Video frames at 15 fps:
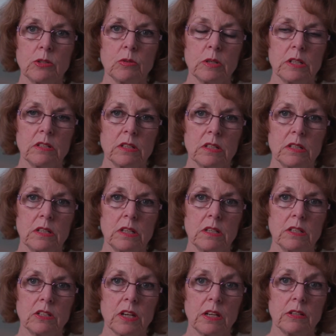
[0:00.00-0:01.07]
2016
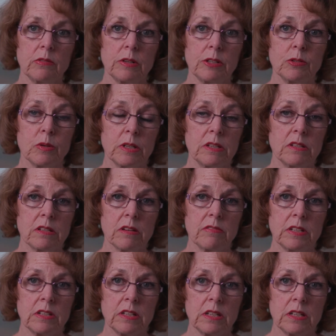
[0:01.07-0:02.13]
and January
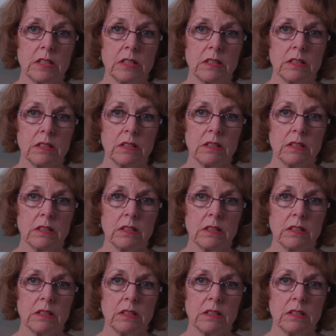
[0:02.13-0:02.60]
2017.